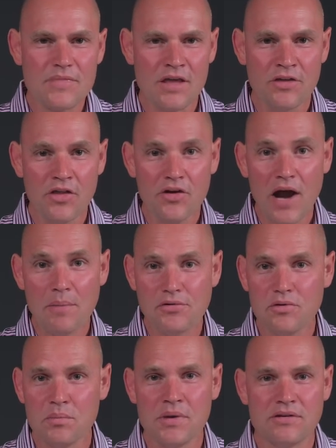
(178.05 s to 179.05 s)
The other
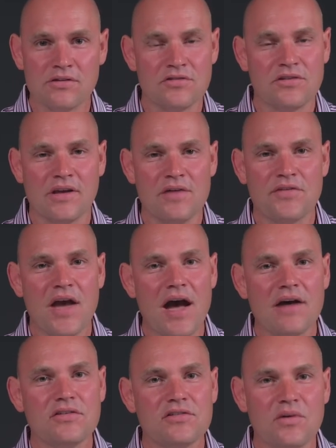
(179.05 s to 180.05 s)
option would be to just to give
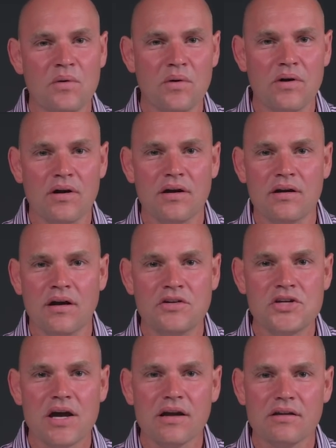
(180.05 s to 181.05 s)
cash or a
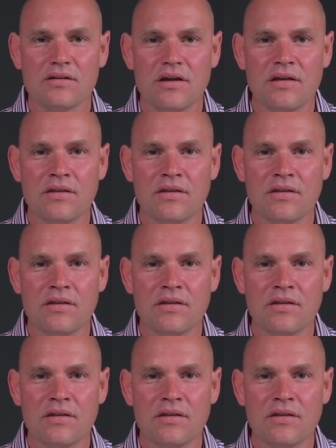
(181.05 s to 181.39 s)
check in